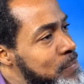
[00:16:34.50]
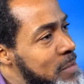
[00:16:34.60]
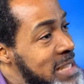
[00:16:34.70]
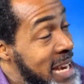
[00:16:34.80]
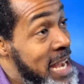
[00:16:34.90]

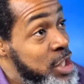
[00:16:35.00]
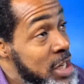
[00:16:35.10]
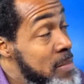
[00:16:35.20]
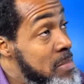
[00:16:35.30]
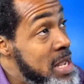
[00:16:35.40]
That
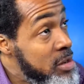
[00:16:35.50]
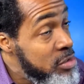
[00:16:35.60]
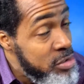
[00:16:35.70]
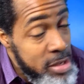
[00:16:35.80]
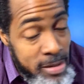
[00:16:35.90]
actually
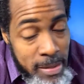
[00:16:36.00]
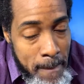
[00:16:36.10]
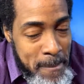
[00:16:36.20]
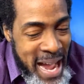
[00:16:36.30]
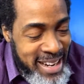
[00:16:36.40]
means
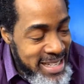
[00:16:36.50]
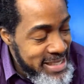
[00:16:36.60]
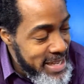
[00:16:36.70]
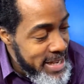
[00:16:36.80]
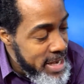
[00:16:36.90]

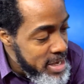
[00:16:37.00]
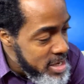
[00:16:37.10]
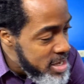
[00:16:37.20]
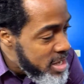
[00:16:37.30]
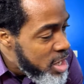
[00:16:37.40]
balance in Hindi.